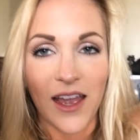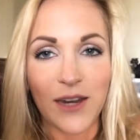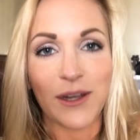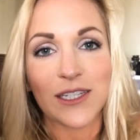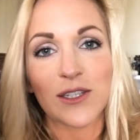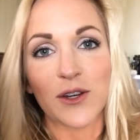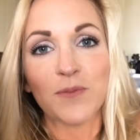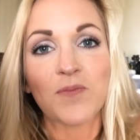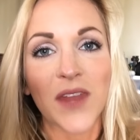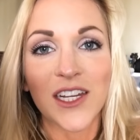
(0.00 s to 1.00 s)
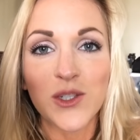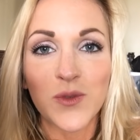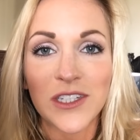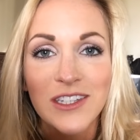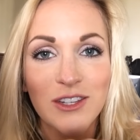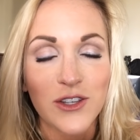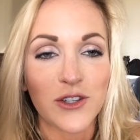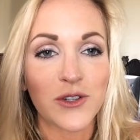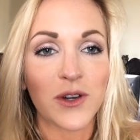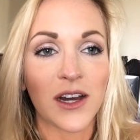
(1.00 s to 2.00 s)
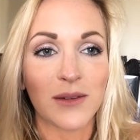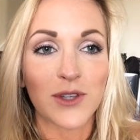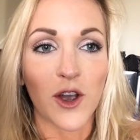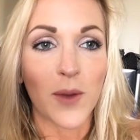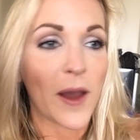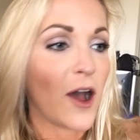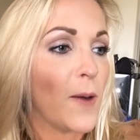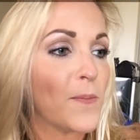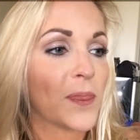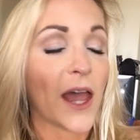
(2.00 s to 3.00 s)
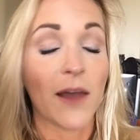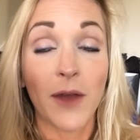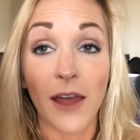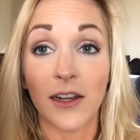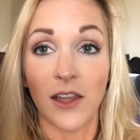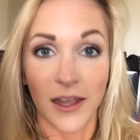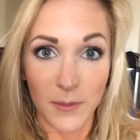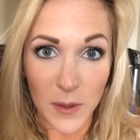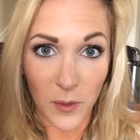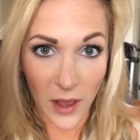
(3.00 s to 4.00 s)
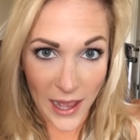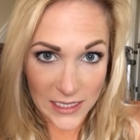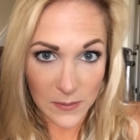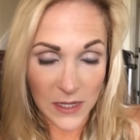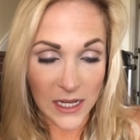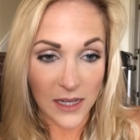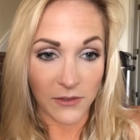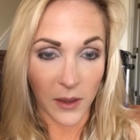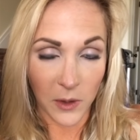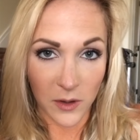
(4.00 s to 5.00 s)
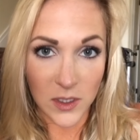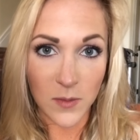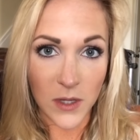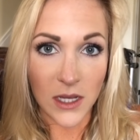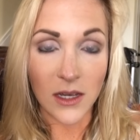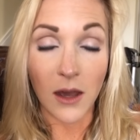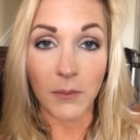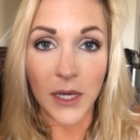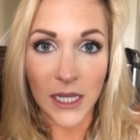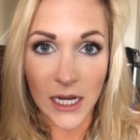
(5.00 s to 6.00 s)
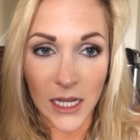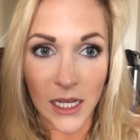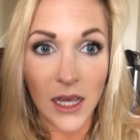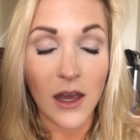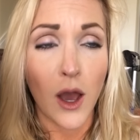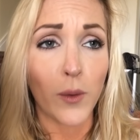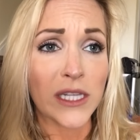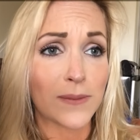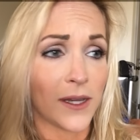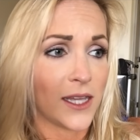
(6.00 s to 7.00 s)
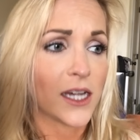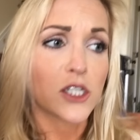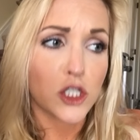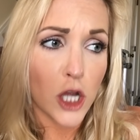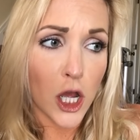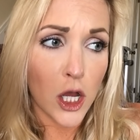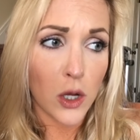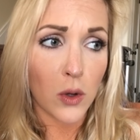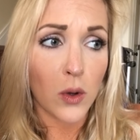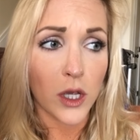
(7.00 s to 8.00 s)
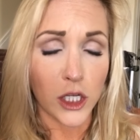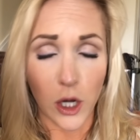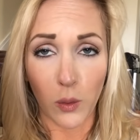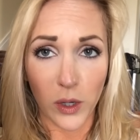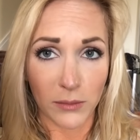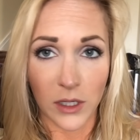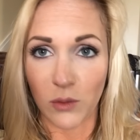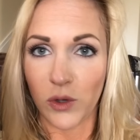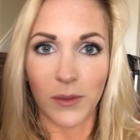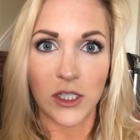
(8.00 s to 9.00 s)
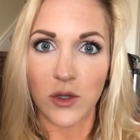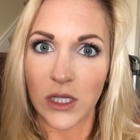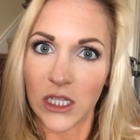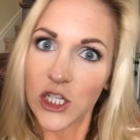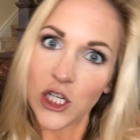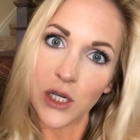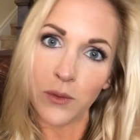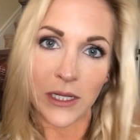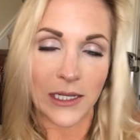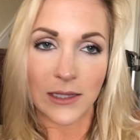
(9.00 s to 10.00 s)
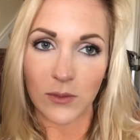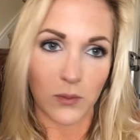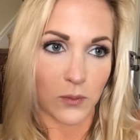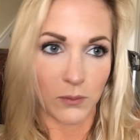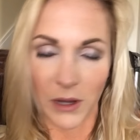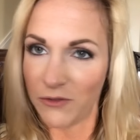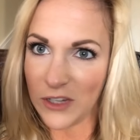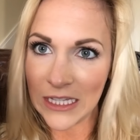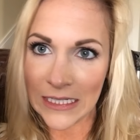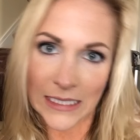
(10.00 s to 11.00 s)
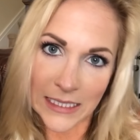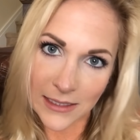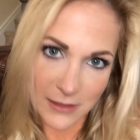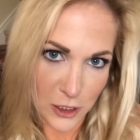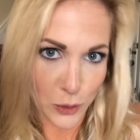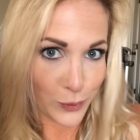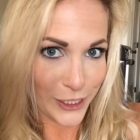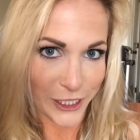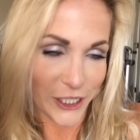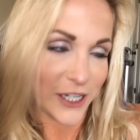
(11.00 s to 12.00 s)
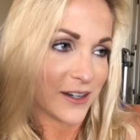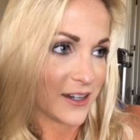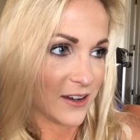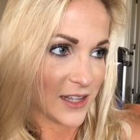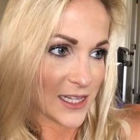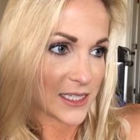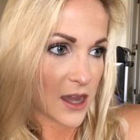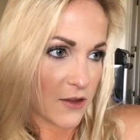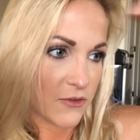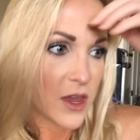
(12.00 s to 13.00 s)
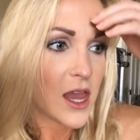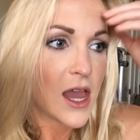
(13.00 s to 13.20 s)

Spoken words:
Anyway, so I just wanted to talk about, I've had a lot of people ask me if I'm going to be competing, when's my next show, you know, what am I doing this year with my fitness career and all that stuff.